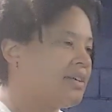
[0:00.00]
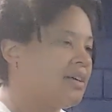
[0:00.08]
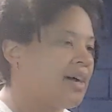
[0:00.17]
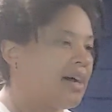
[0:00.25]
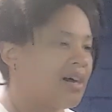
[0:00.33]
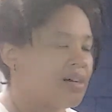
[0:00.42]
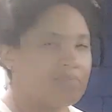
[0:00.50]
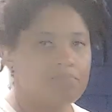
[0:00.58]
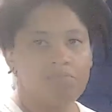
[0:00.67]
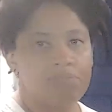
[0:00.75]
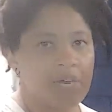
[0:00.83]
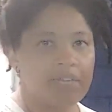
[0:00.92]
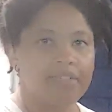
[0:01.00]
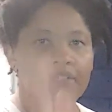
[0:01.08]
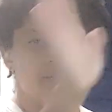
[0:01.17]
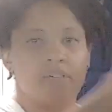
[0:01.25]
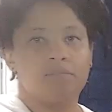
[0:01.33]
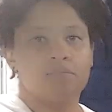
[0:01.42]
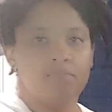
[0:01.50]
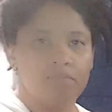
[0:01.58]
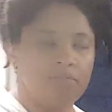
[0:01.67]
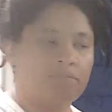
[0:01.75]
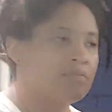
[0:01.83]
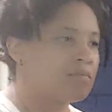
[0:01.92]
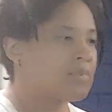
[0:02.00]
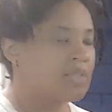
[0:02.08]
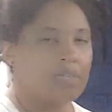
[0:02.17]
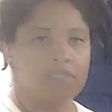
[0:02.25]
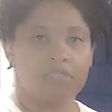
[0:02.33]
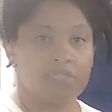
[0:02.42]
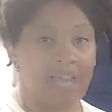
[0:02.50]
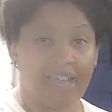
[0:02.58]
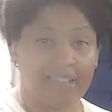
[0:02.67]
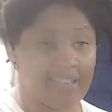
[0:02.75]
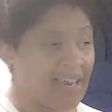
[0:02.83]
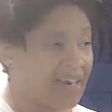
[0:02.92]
But you know, just get out